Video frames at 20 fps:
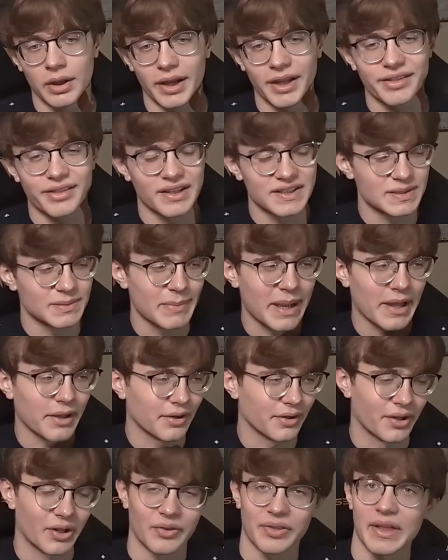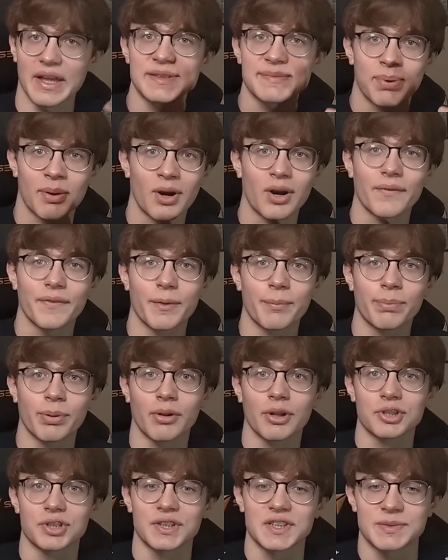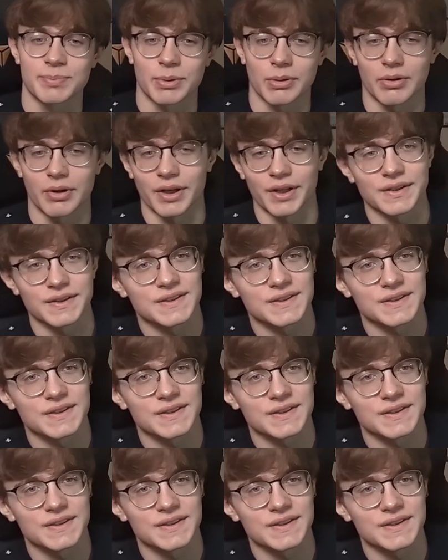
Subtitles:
It doesn't matter though, that's part of the Polish experience.